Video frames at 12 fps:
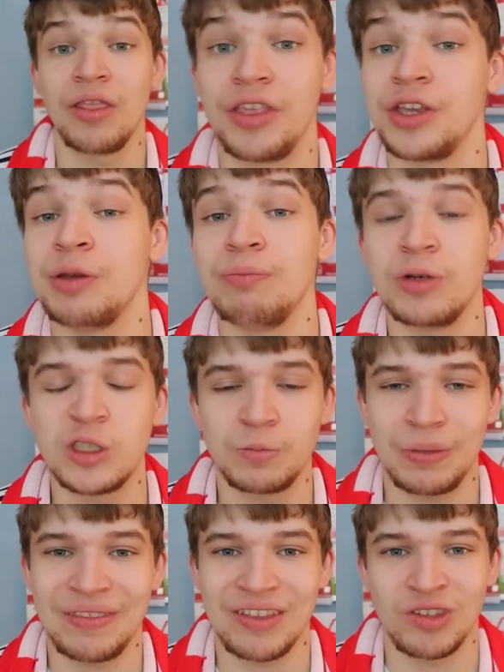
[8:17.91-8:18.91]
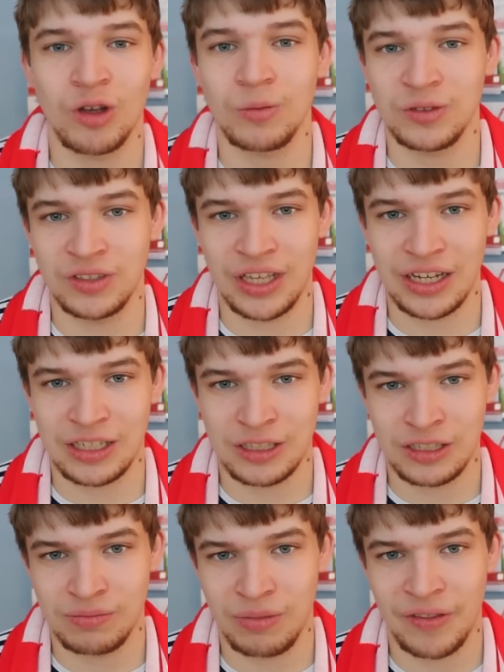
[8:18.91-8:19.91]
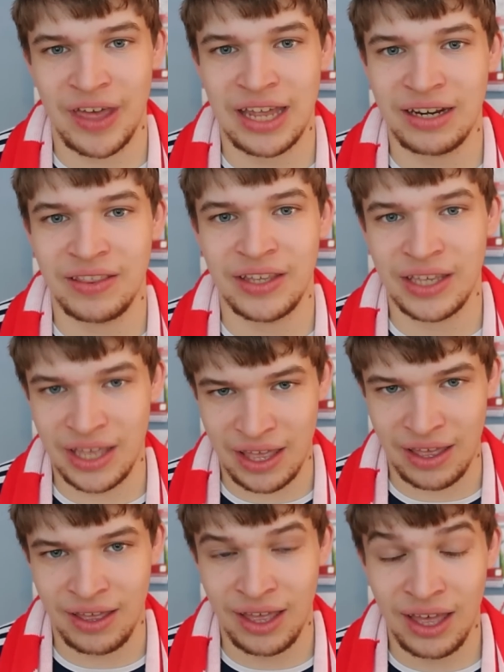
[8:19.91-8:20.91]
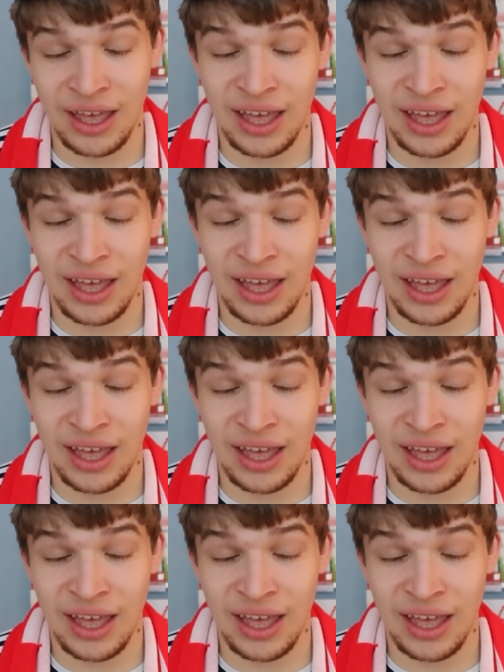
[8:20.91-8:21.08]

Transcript: that you must be in the top 6 by the end of the year,